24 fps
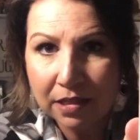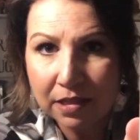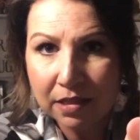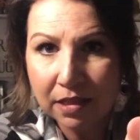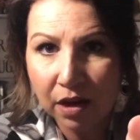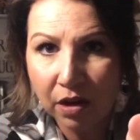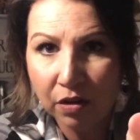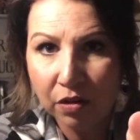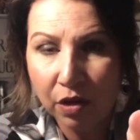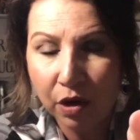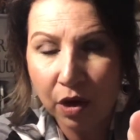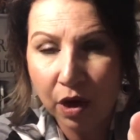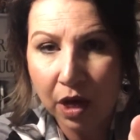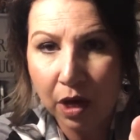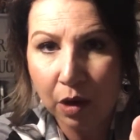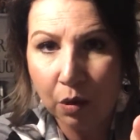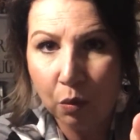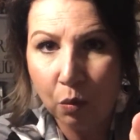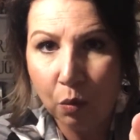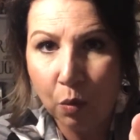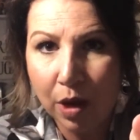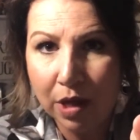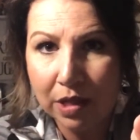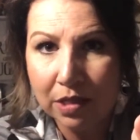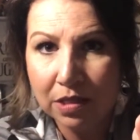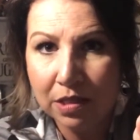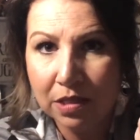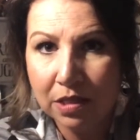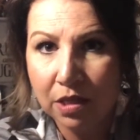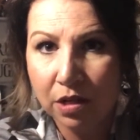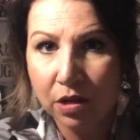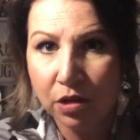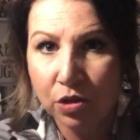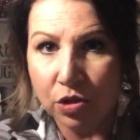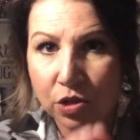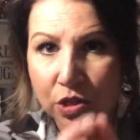They're the ones
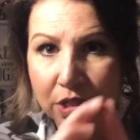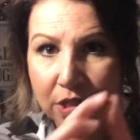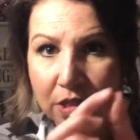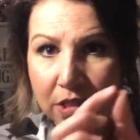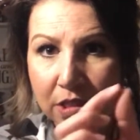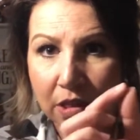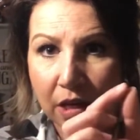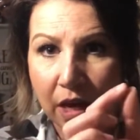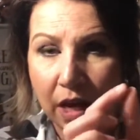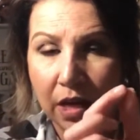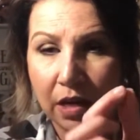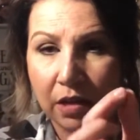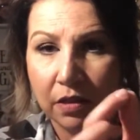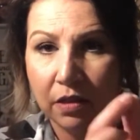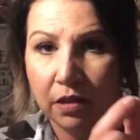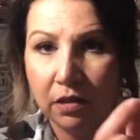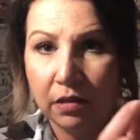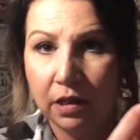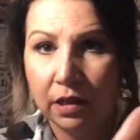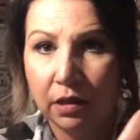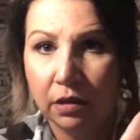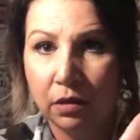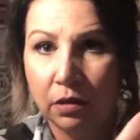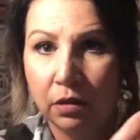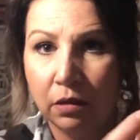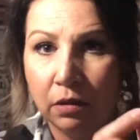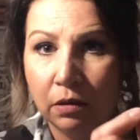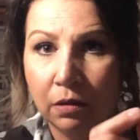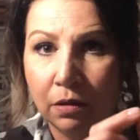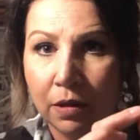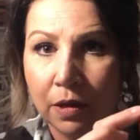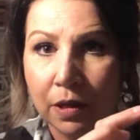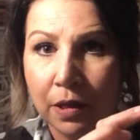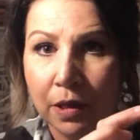that are just kind of the little